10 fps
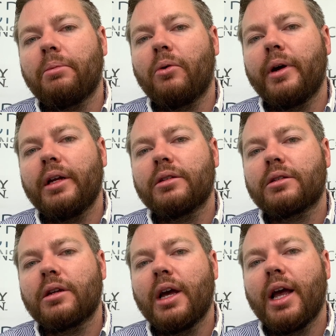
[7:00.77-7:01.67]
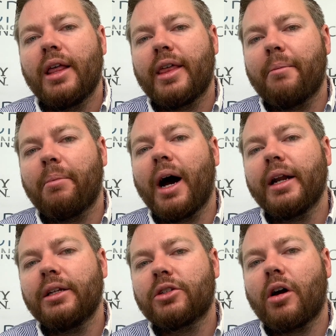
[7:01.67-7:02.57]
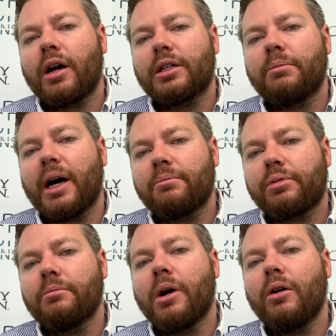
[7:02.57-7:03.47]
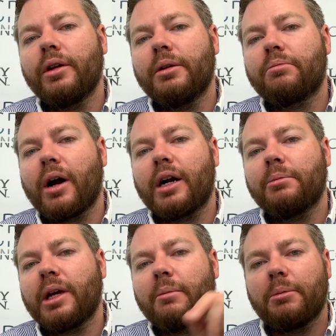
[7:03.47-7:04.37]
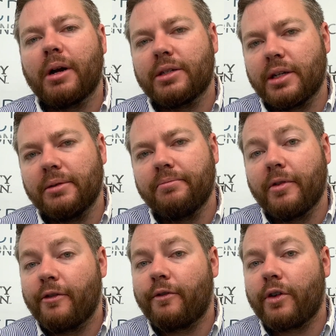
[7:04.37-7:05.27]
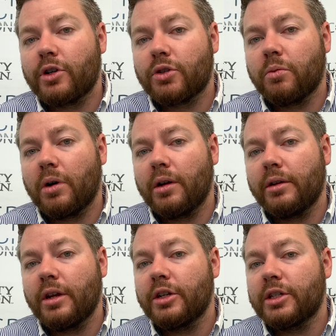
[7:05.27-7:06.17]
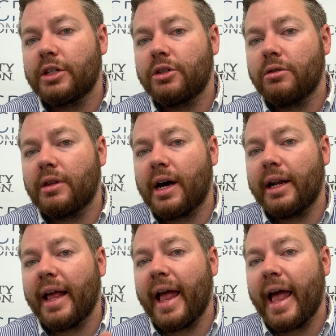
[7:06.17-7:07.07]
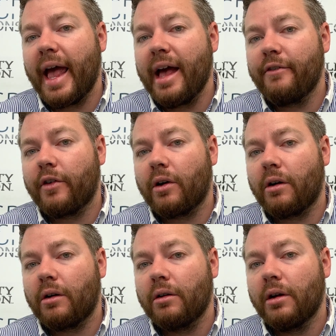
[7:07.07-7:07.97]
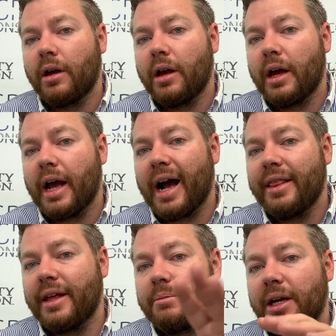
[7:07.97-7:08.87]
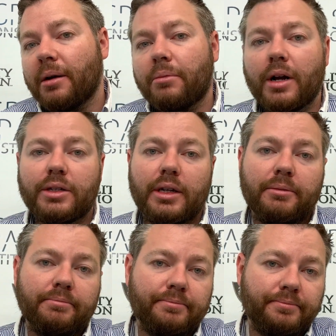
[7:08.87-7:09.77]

points that Biden talked about and promoted prior to becoming president. First one to do that ever and then become president.